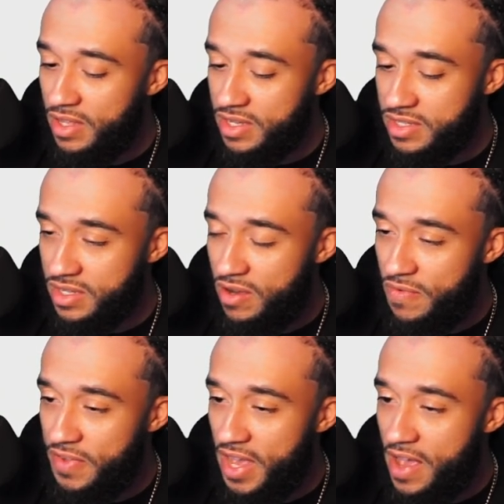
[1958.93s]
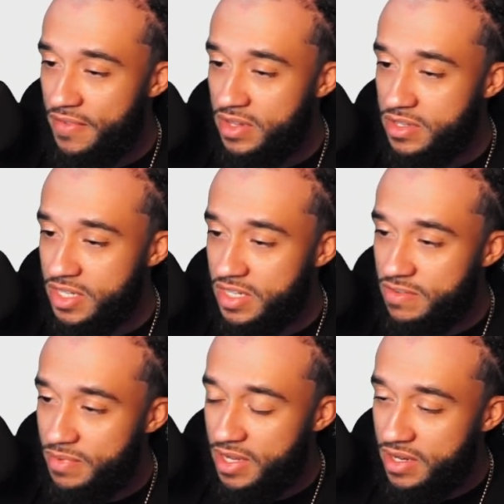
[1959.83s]
Like I said, hopefully I have another
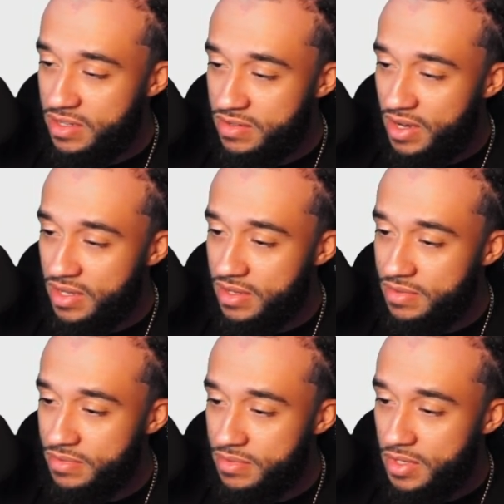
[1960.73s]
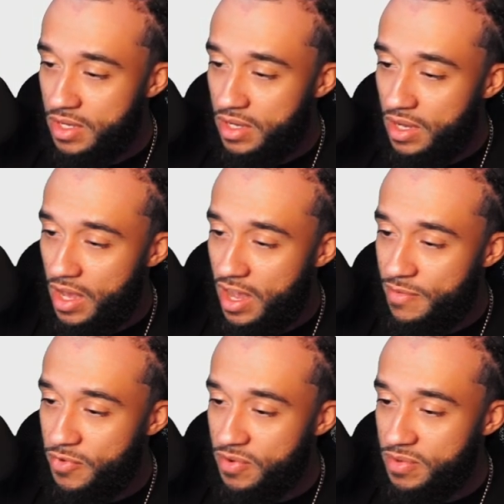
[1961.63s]
shelf but if I can
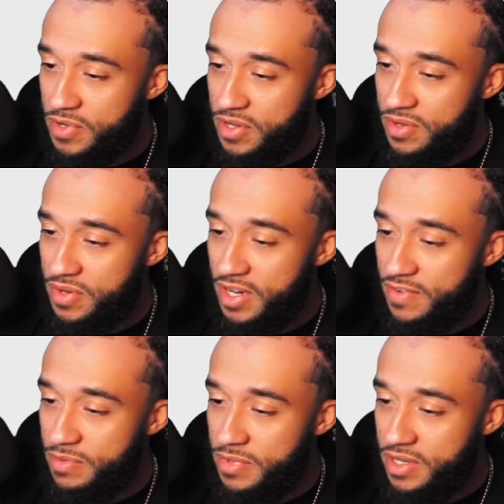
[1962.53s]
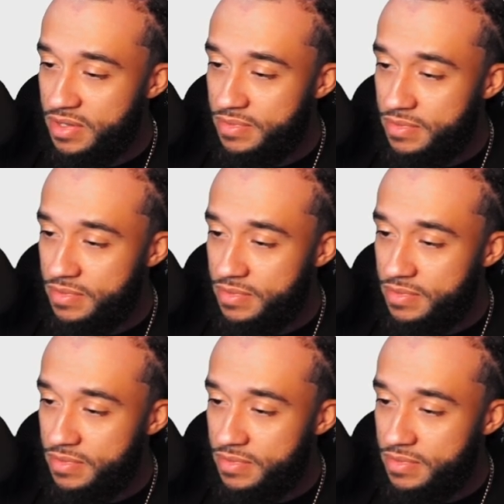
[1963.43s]
have more room ever, but